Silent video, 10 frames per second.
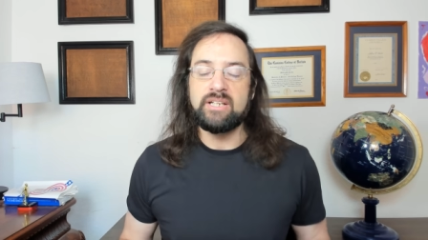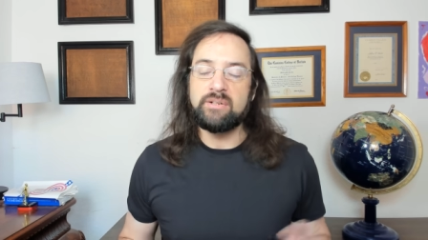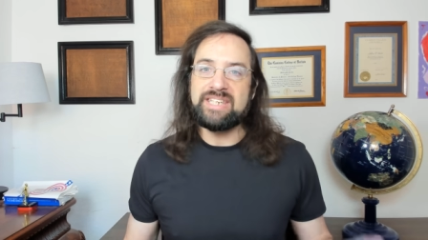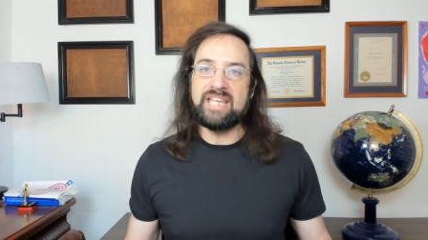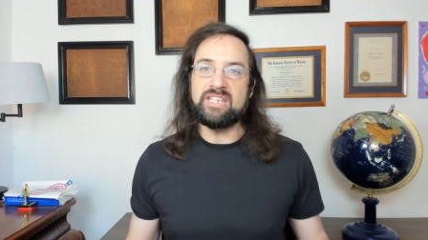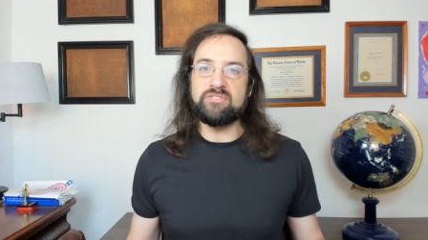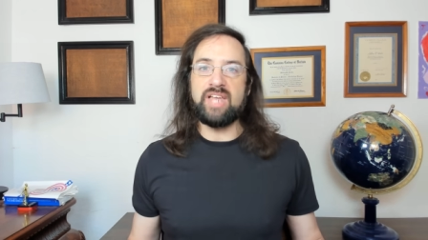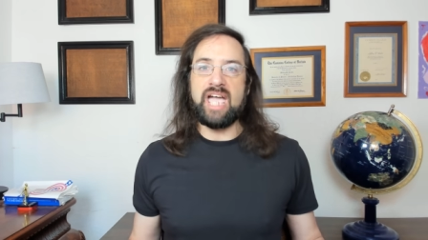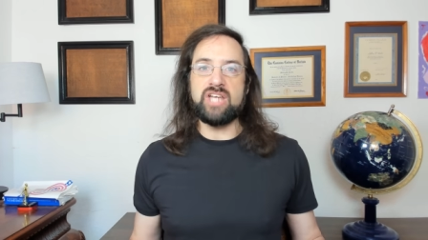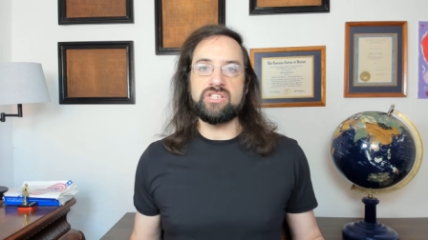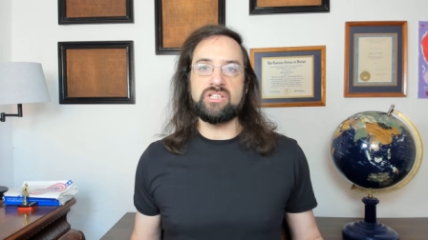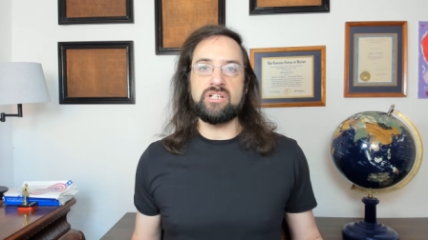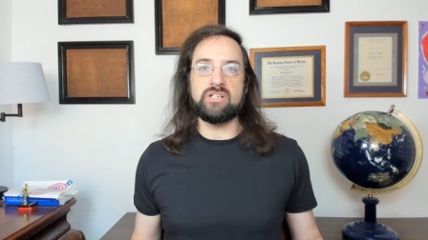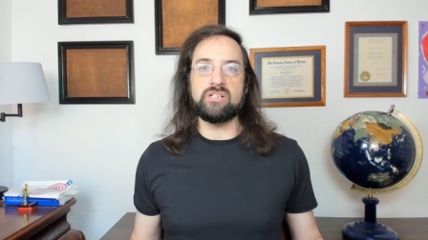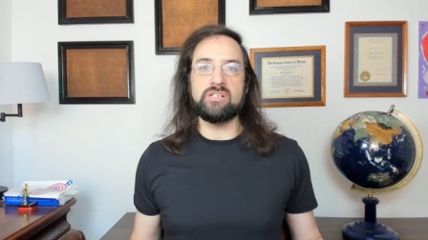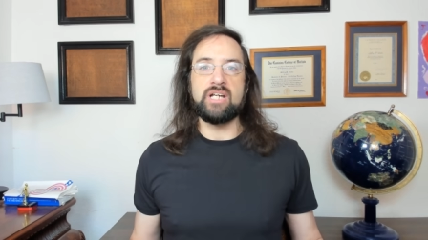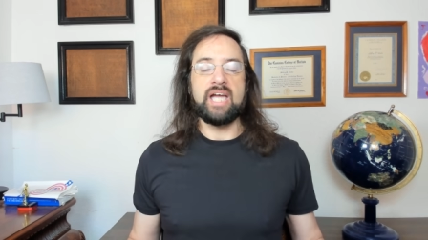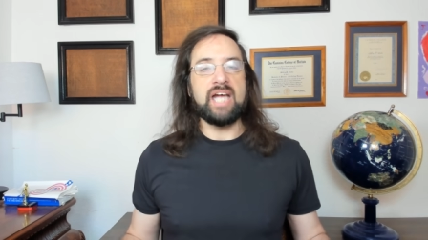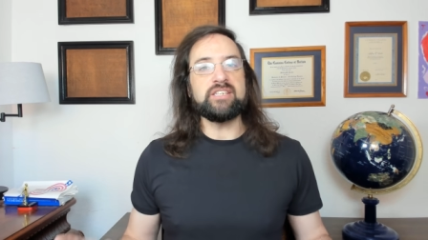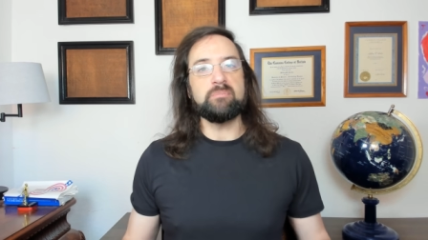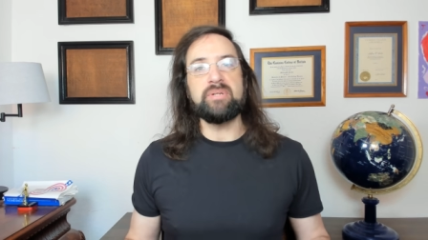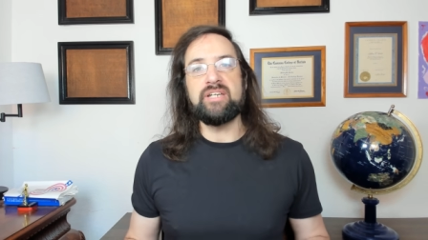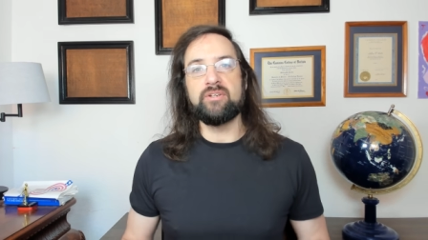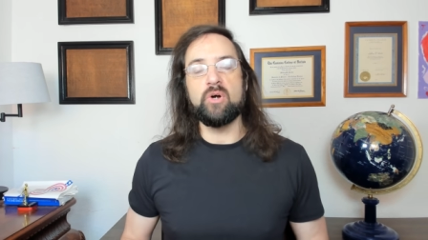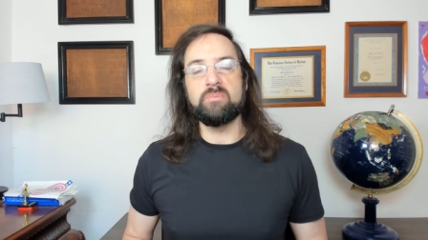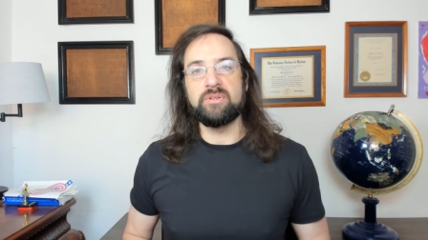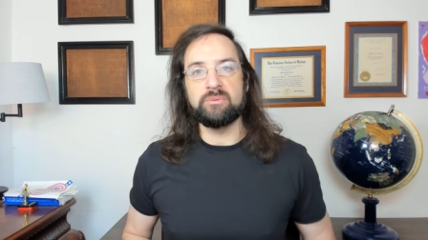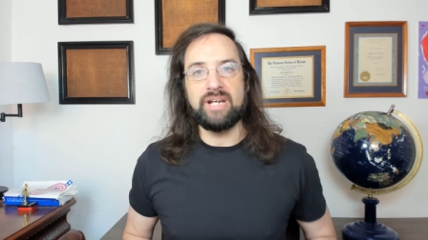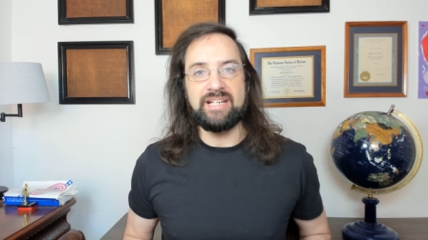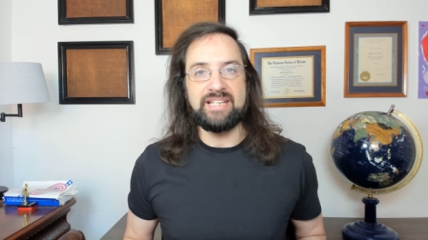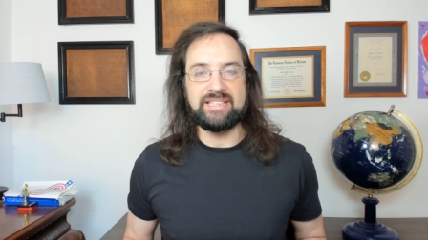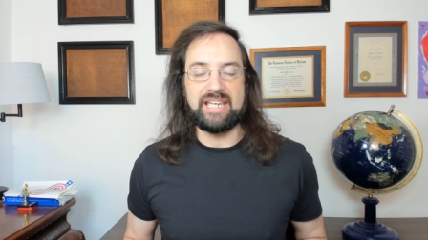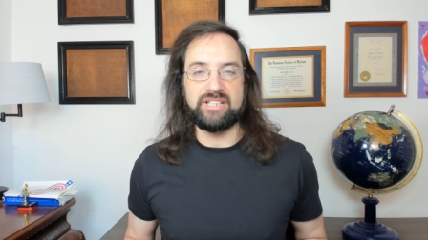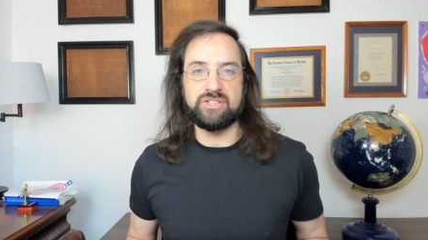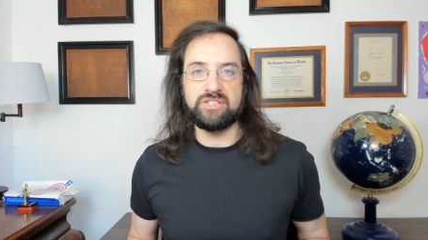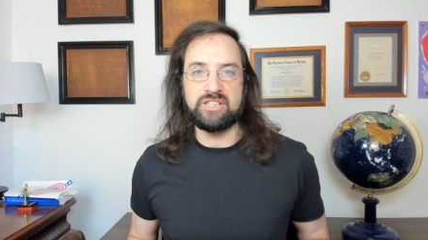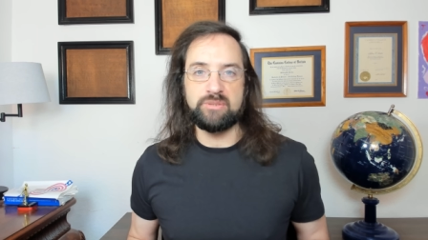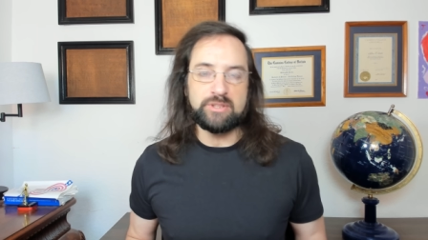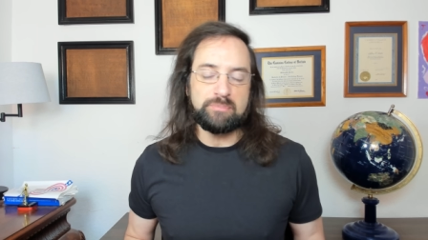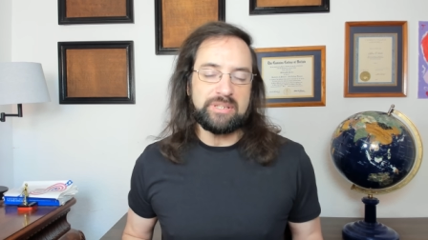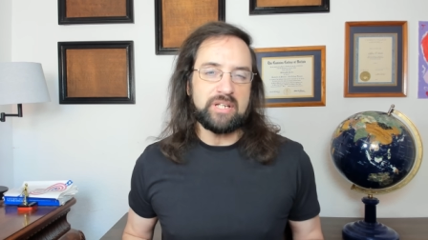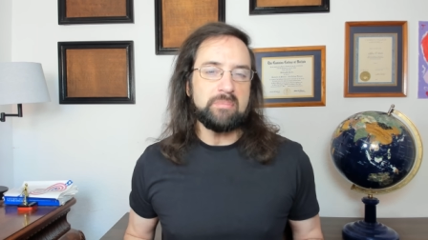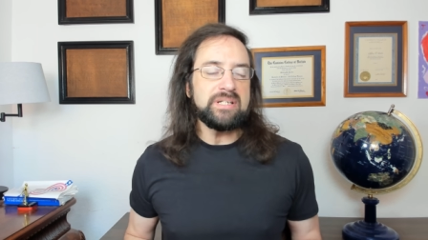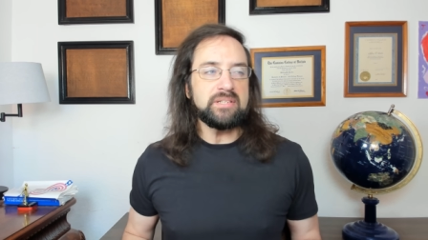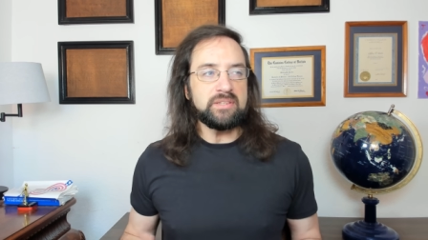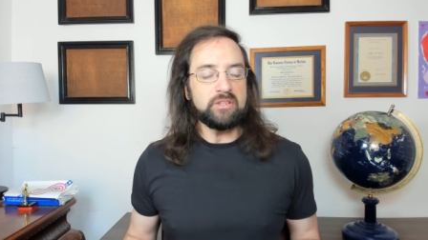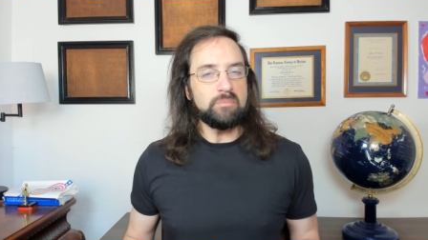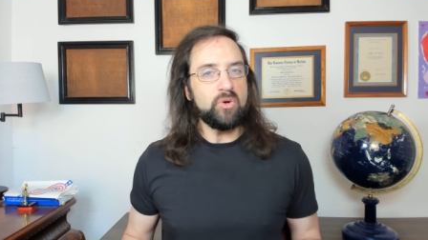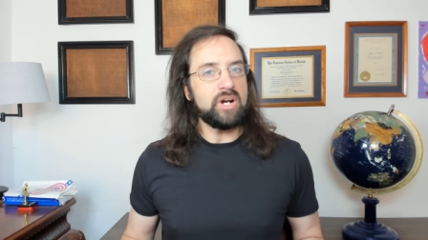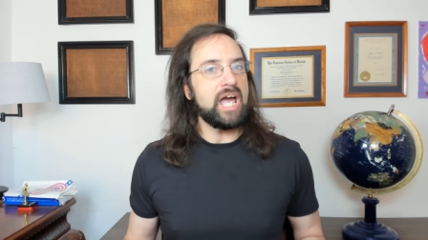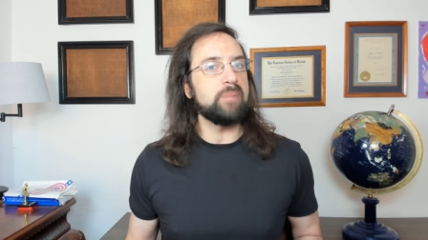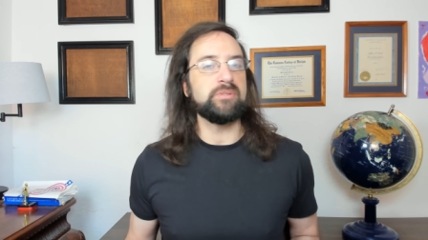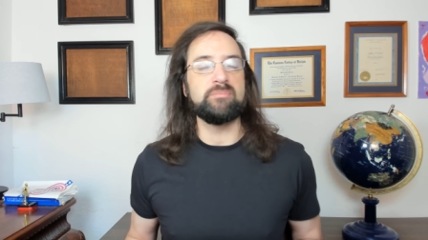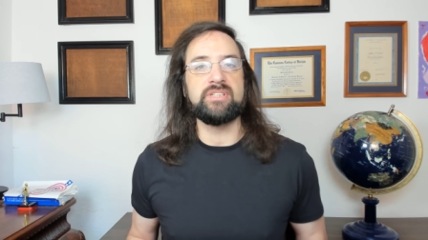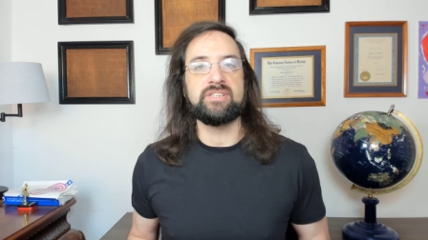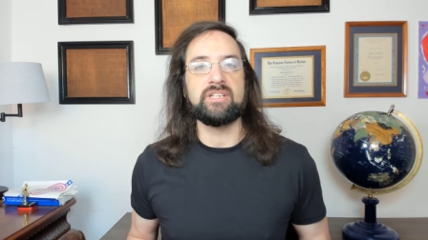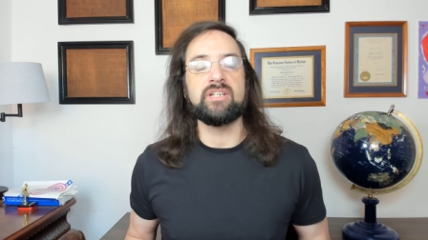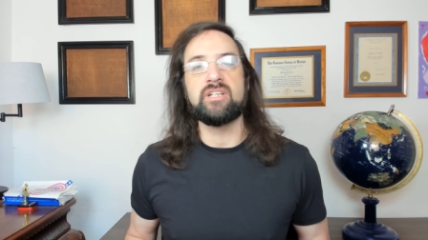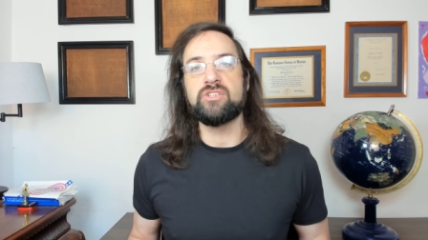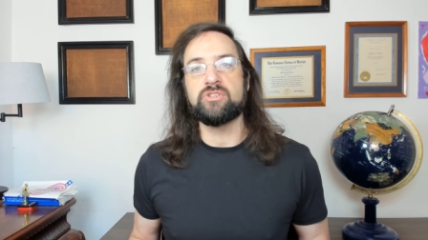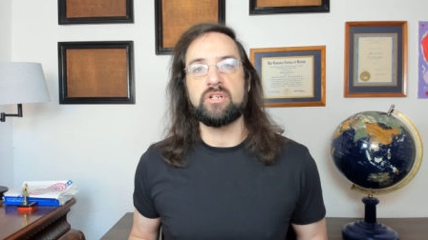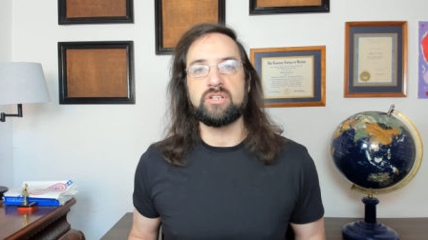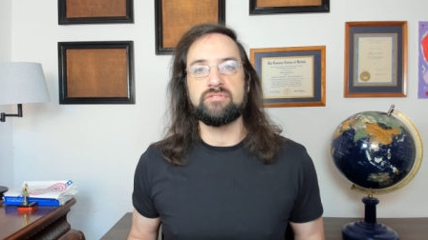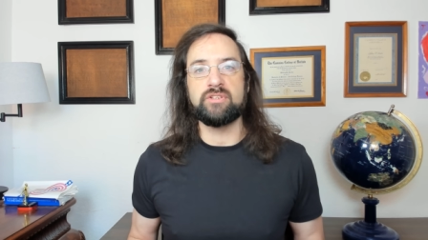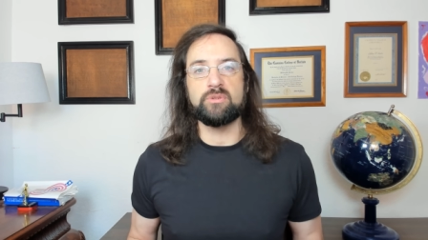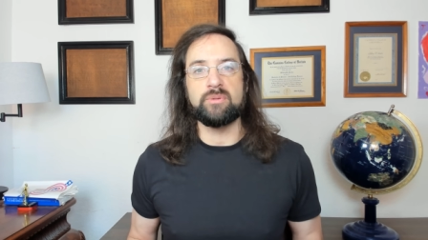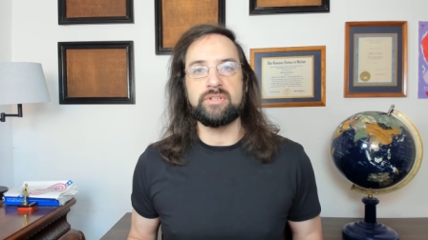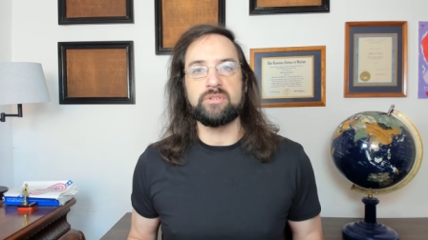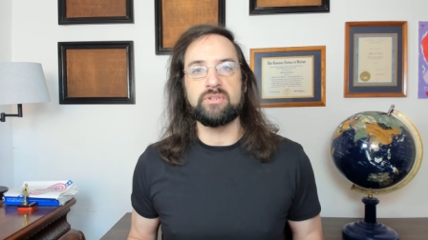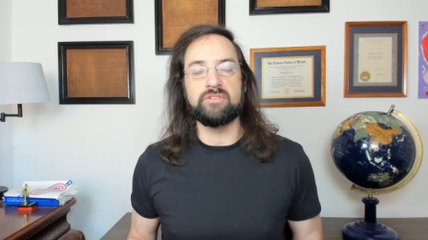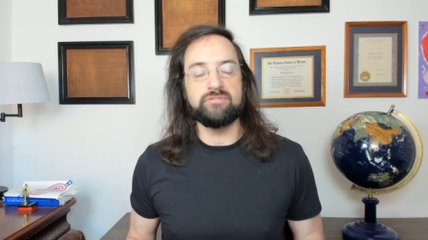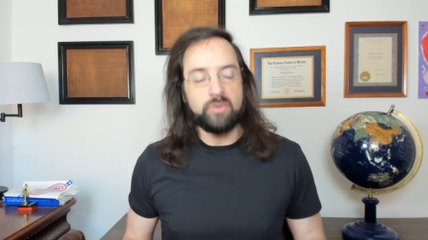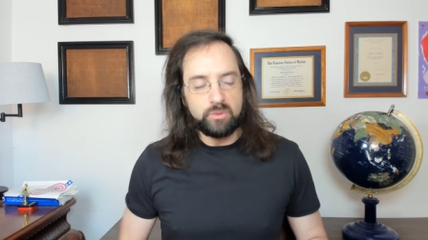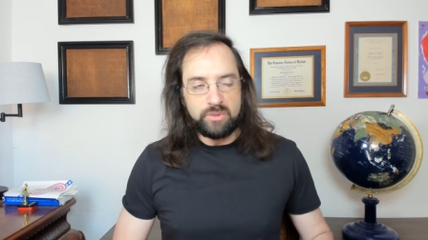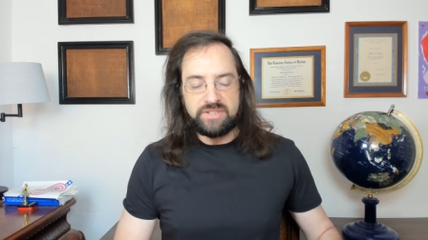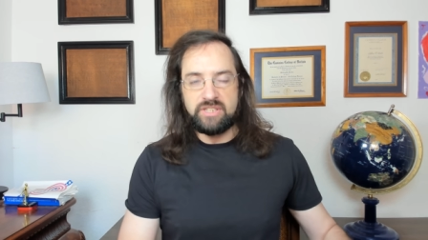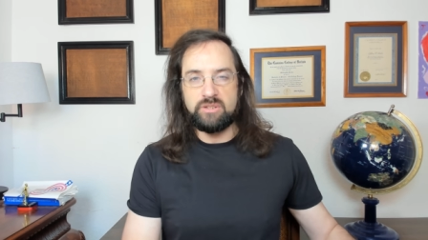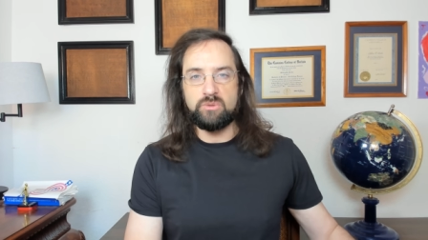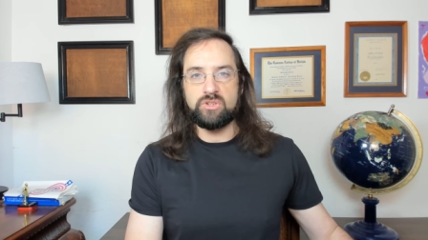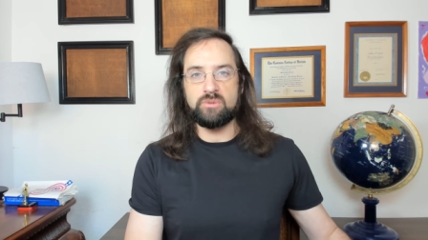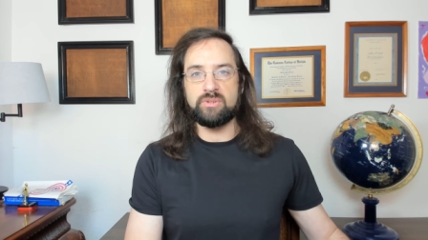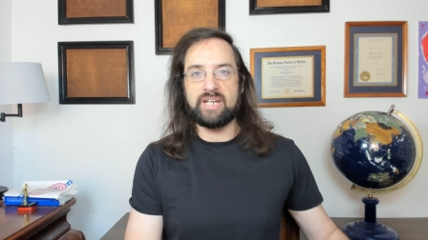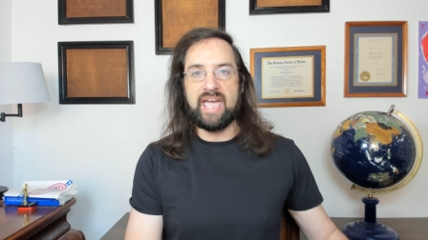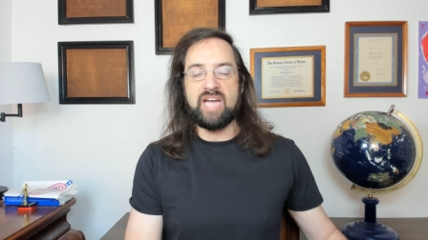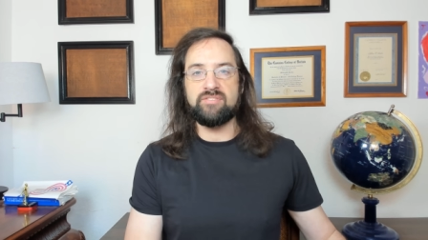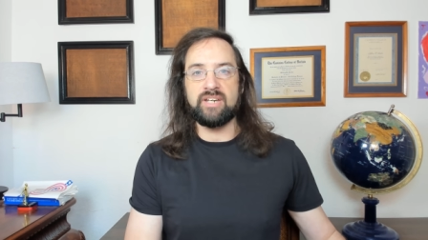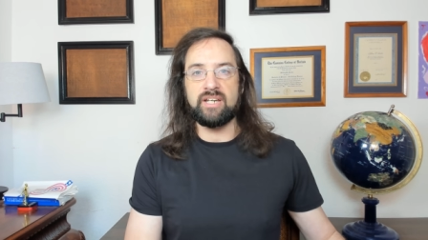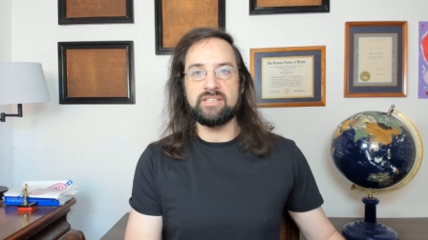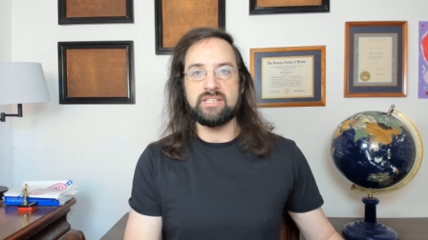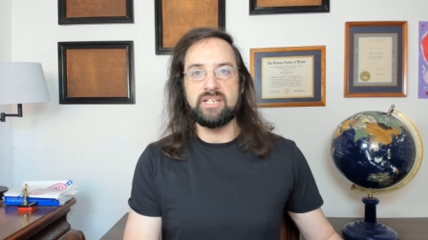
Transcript: at the end of last year, S and P Global, the ratings agency, was becoming a little more optimistic and constructive on twenty twenty-four with the usual caveats.